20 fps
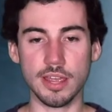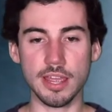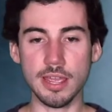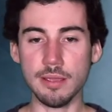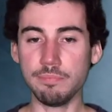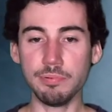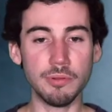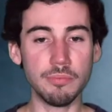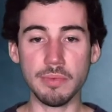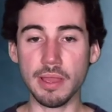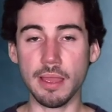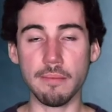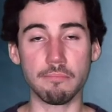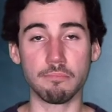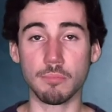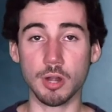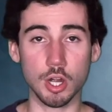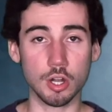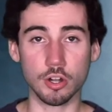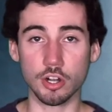implement
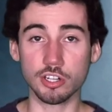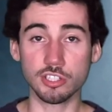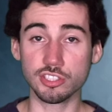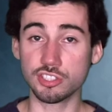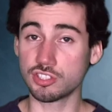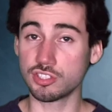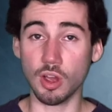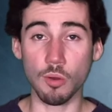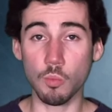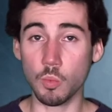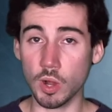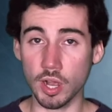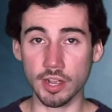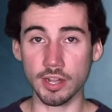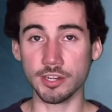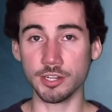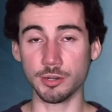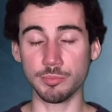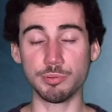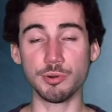murder somewhere
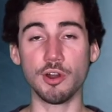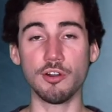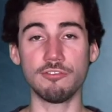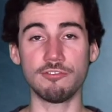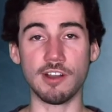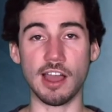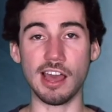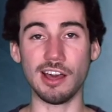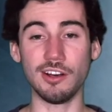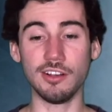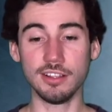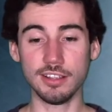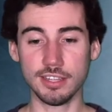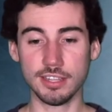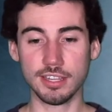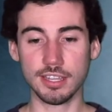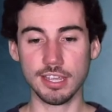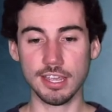in your profile